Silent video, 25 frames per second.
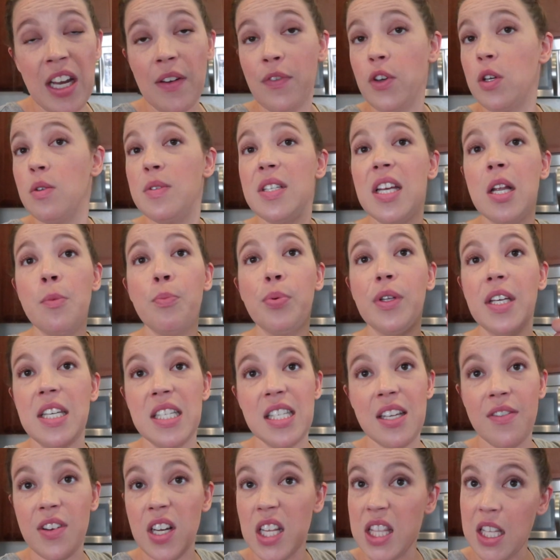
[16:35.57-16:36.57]
If you did,
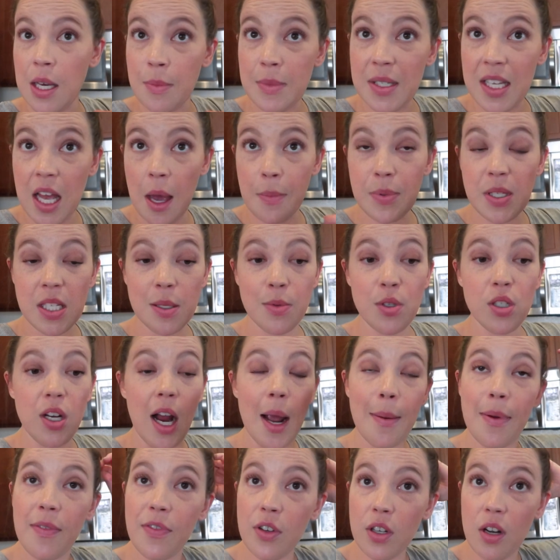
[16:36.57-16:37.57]
please give it a thumbs up,
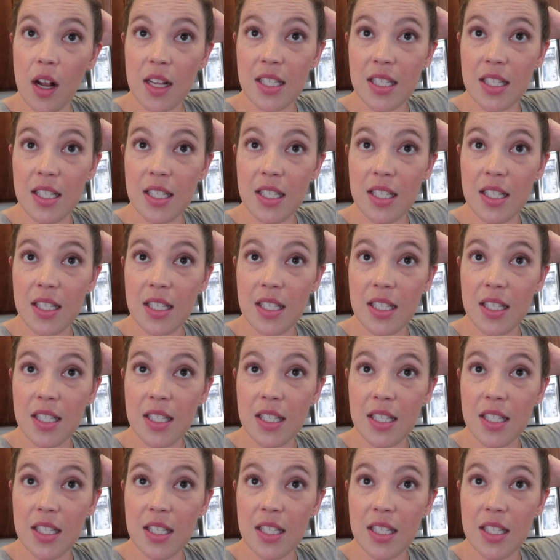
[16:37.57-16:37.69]
subscribe if you're